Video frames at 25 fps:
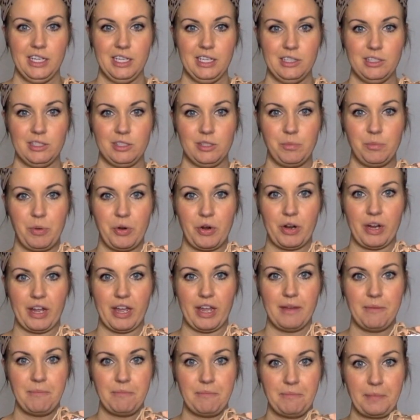
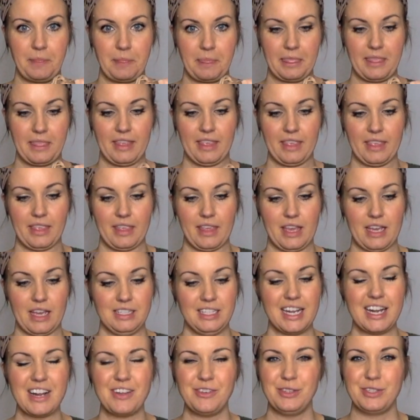Superga. Is
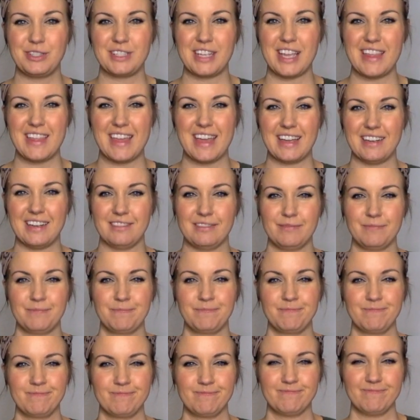that how we say that?
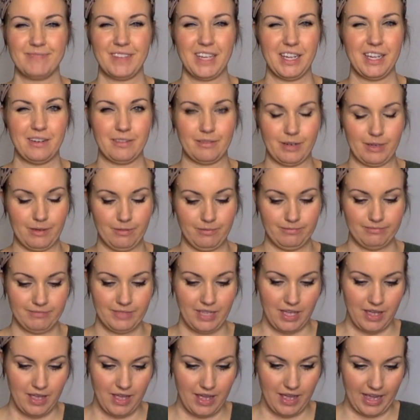I don't
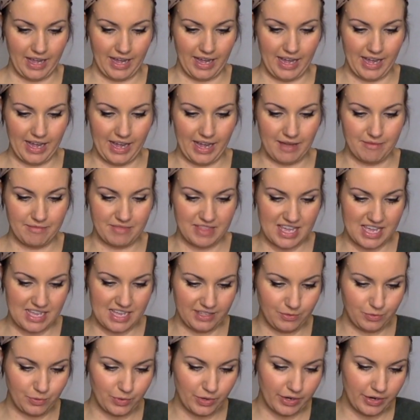know.
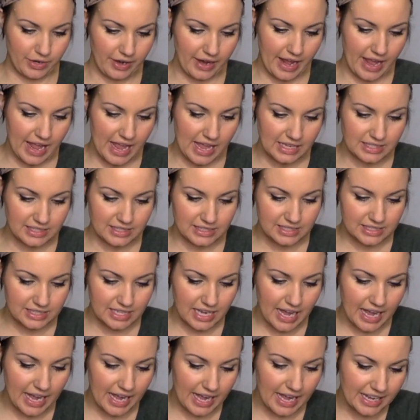These were a
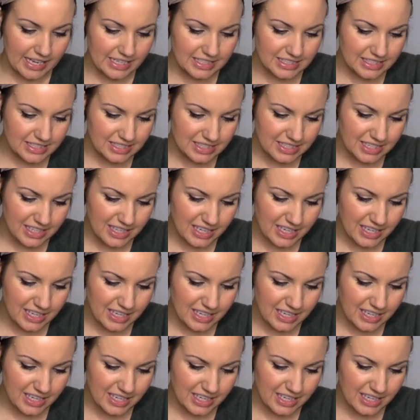size